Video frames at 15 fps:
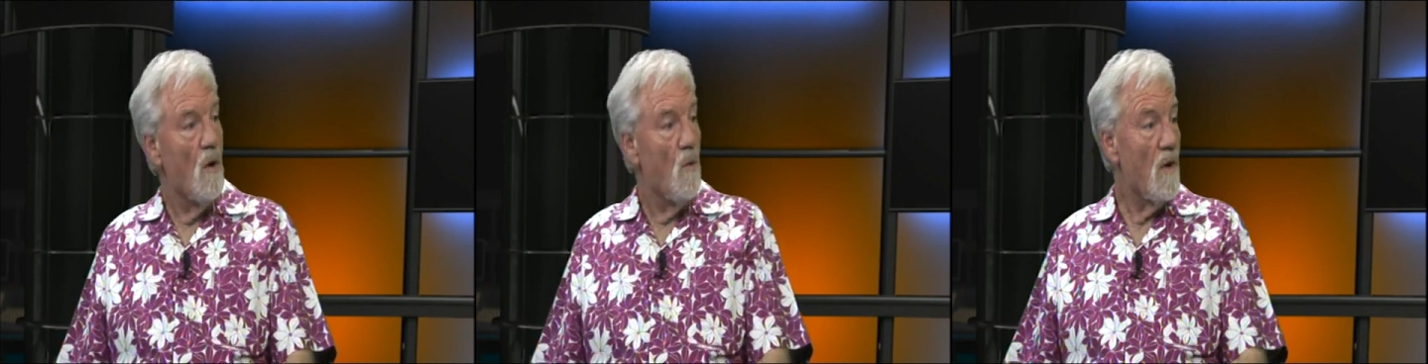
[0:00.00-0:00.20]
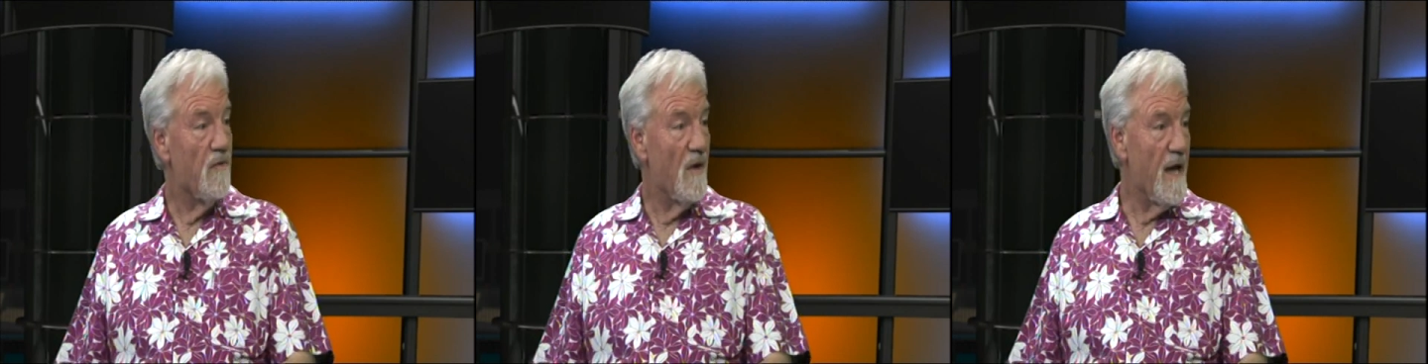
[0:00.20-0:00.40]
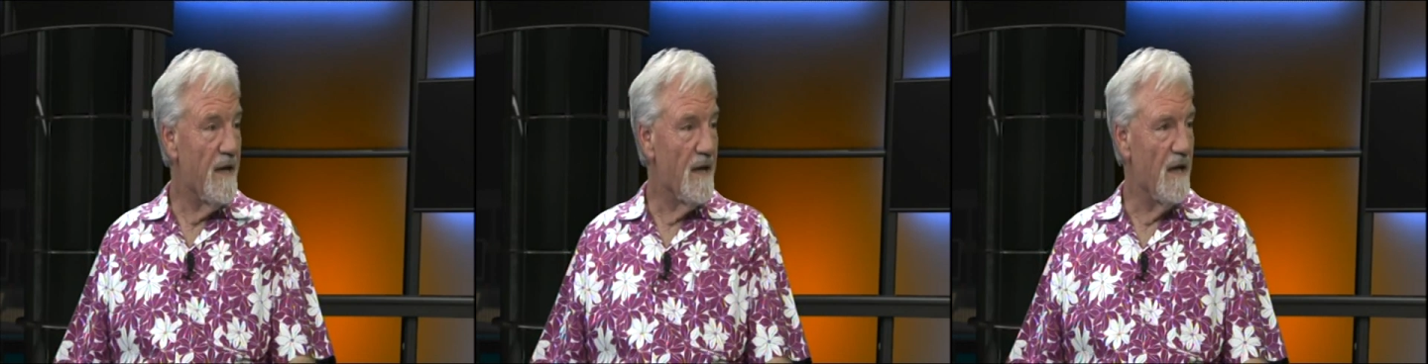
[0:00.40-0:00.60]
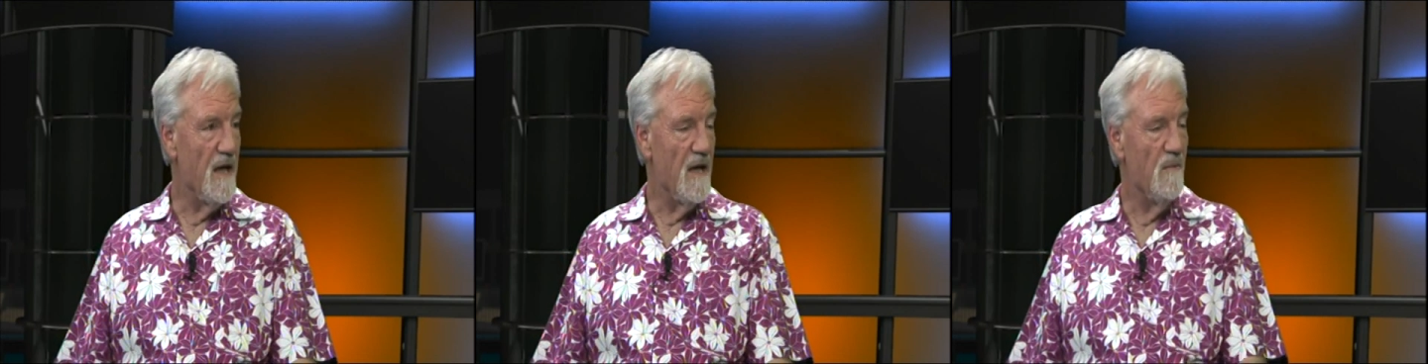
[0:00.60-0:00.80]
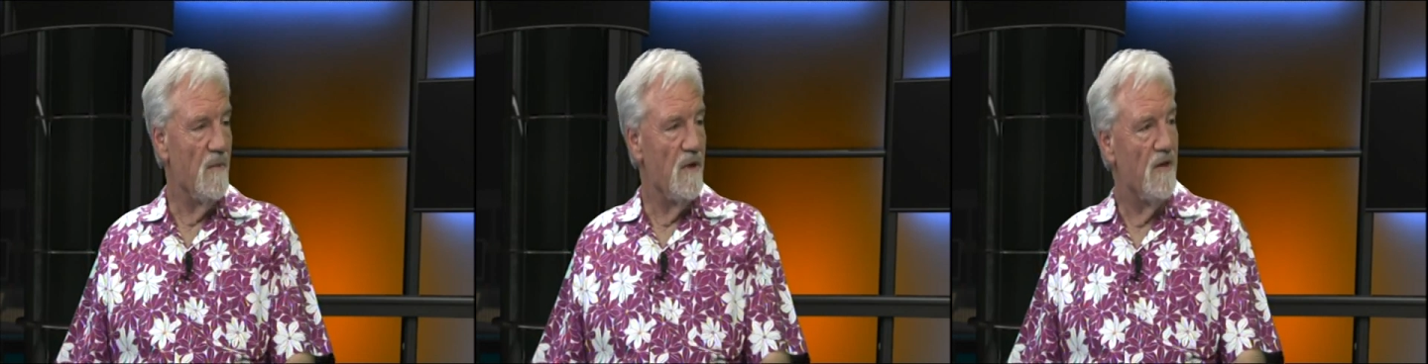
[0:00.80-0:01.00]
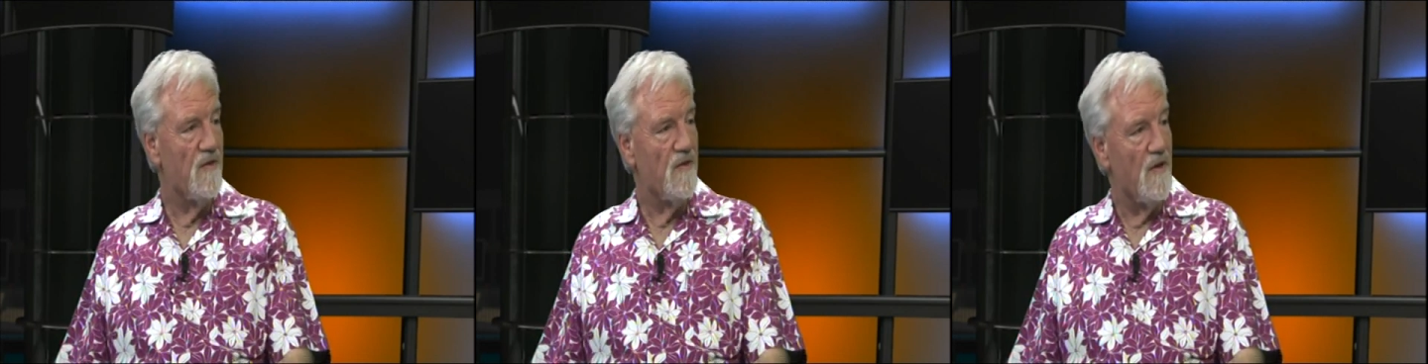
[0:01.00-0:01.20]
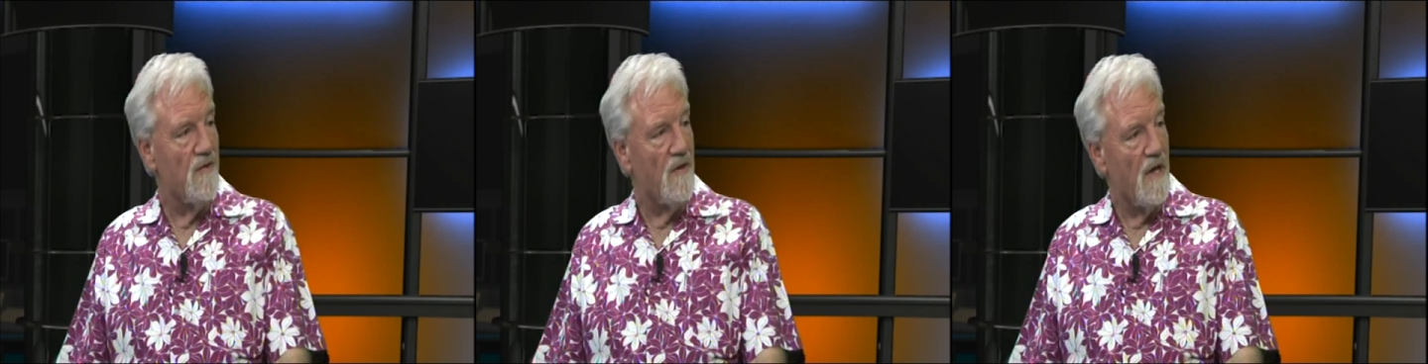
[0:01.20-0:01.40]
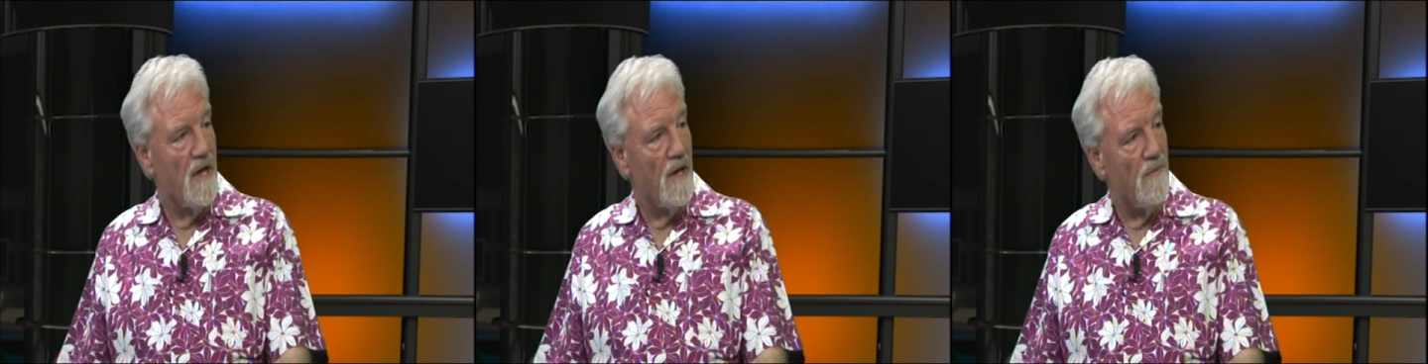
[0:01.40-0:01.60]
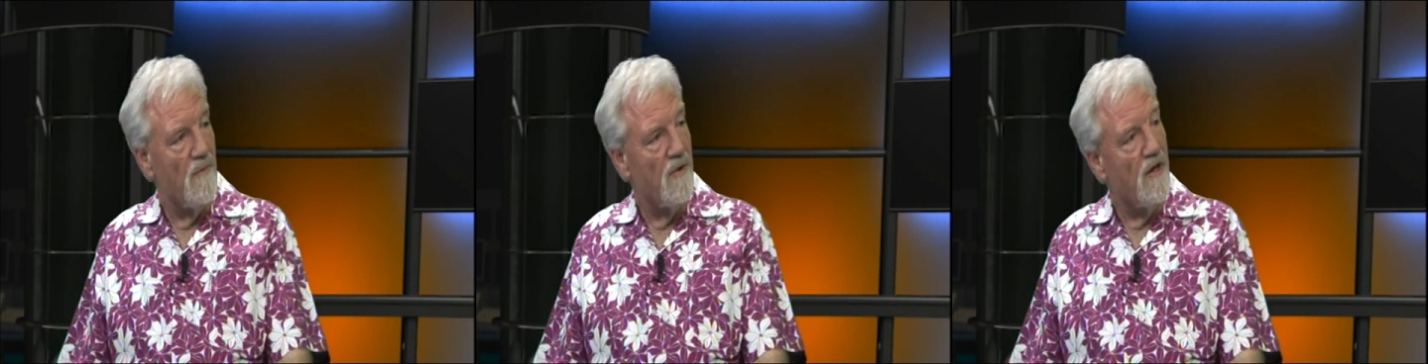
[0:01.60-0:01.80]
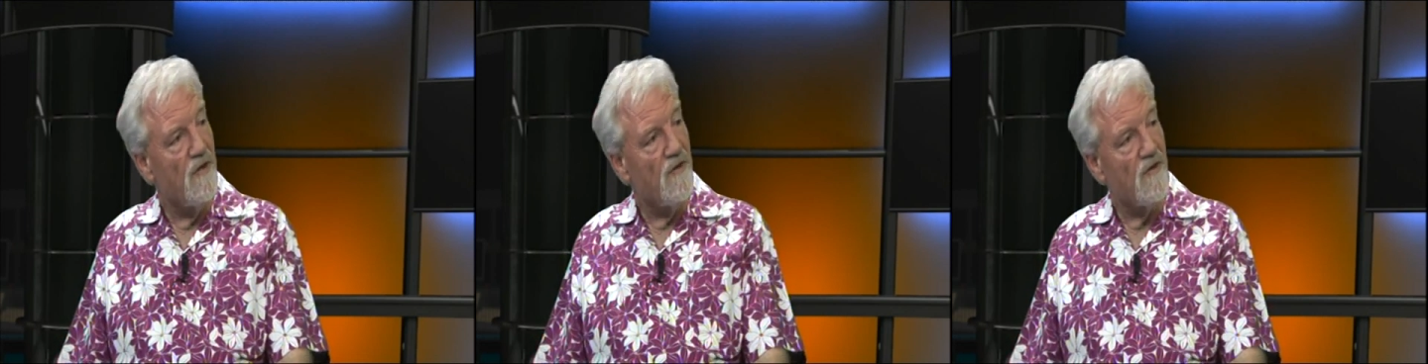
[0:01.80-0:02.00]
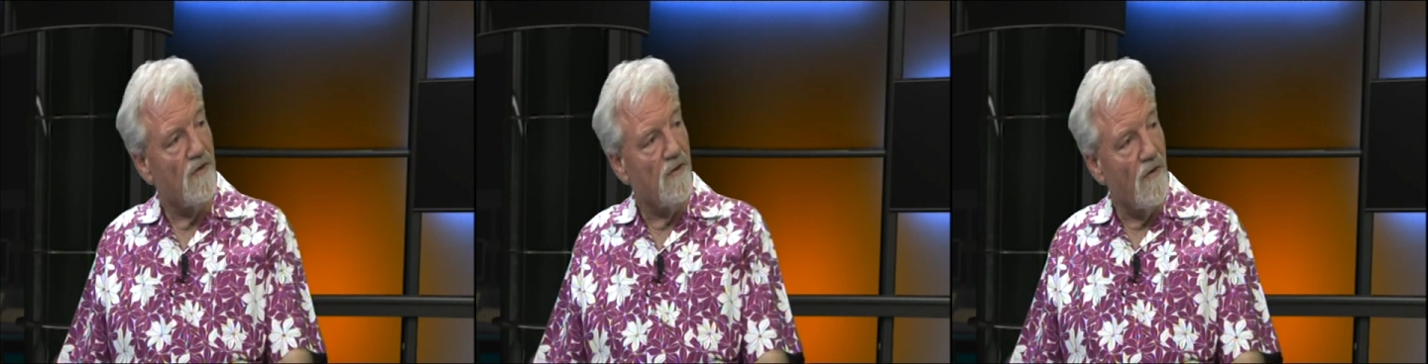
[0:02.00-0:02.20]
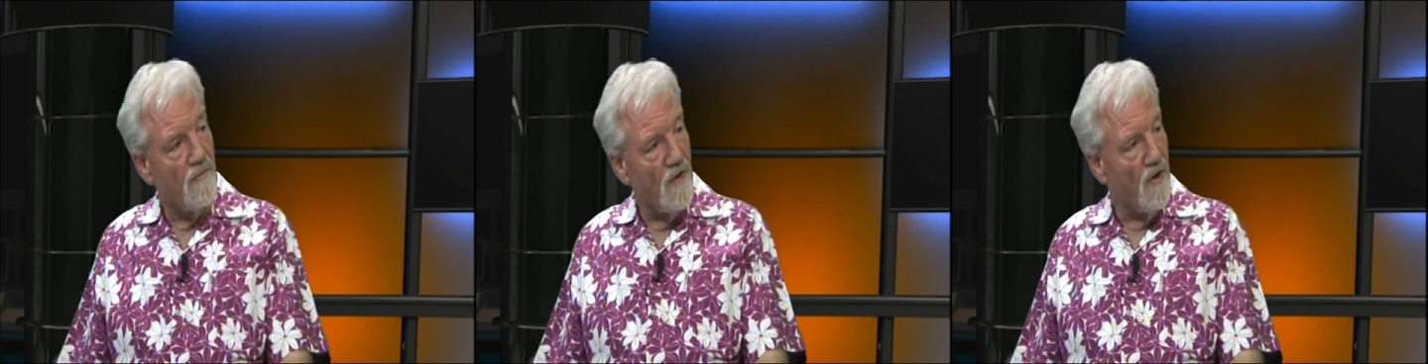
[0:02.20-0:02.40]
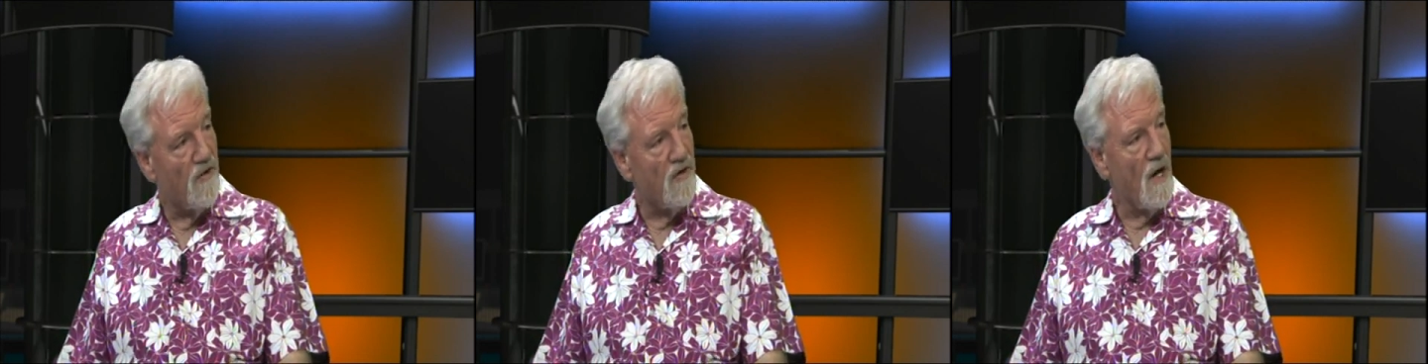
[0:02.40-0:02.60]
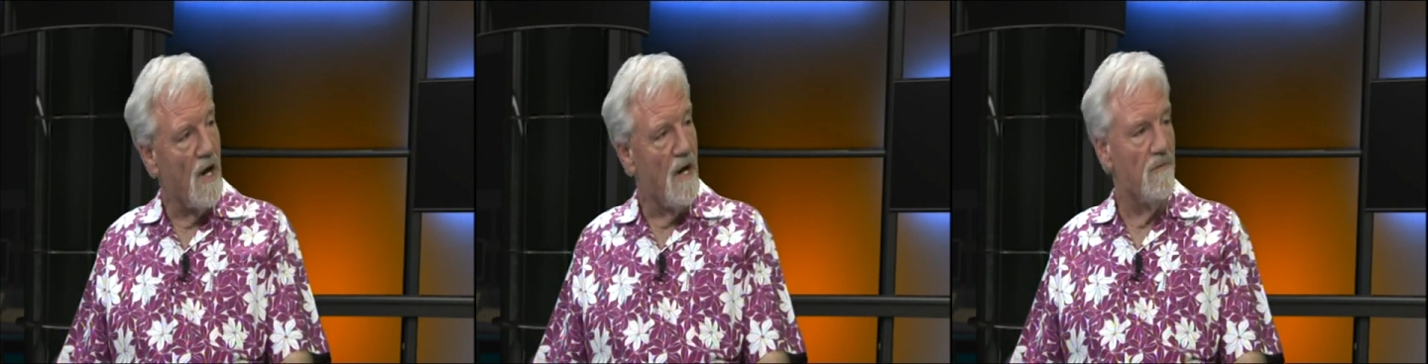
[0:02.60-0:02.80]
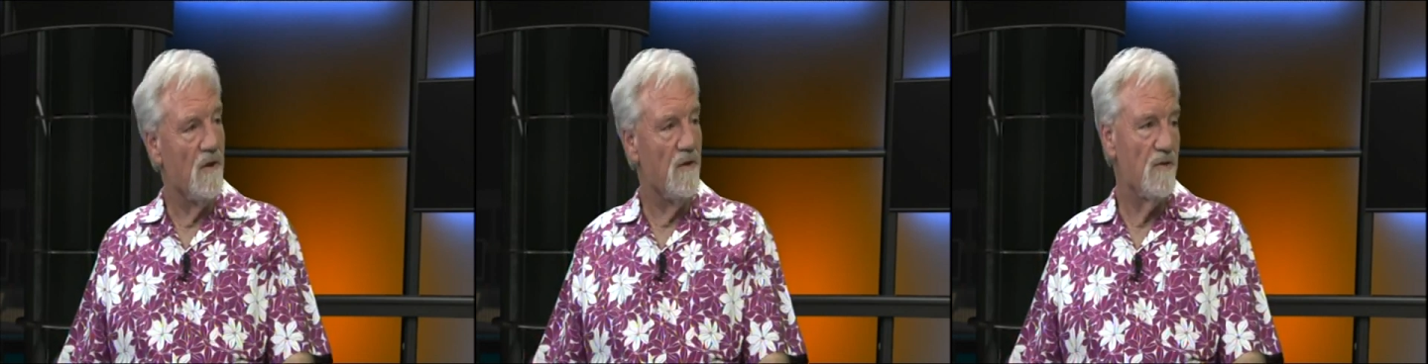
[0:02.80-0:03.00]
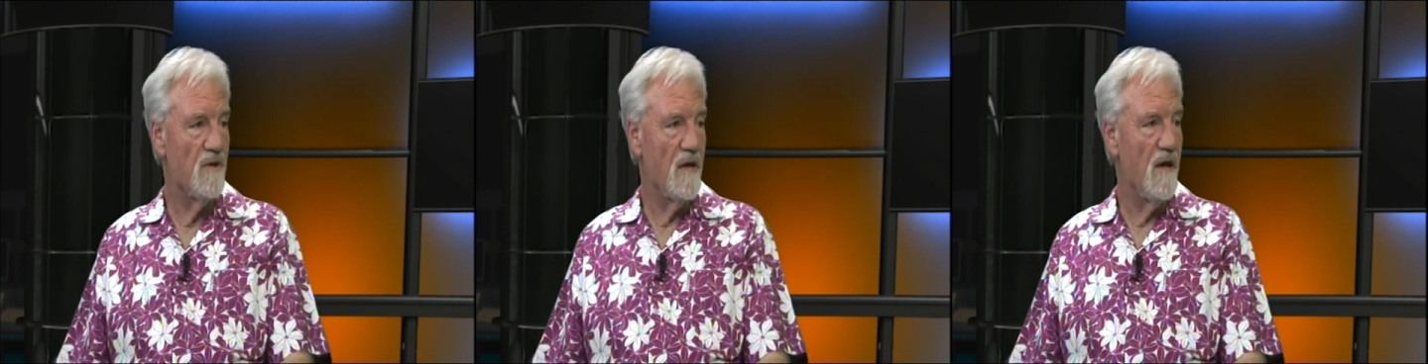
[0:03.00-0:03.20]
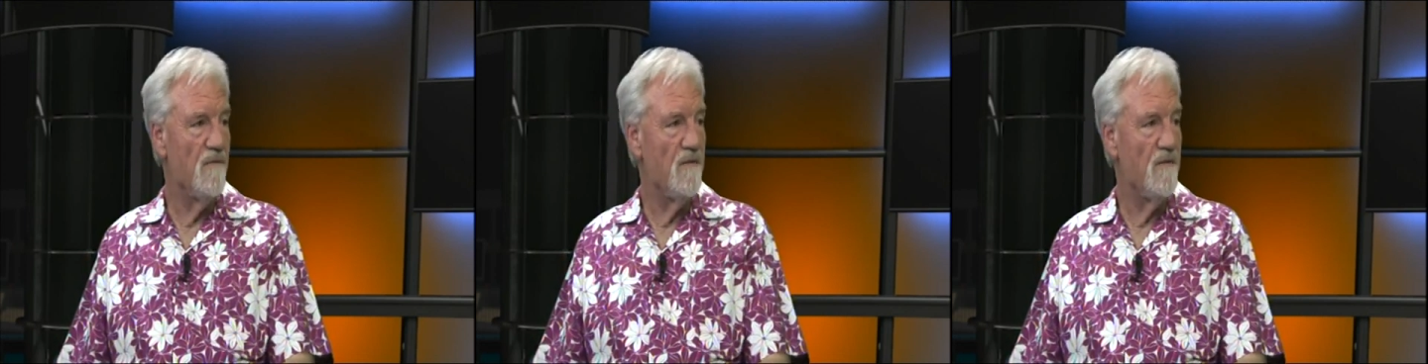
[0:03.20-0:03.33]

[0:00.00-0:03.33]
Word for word: what they claim is that um, it's the first time that uh,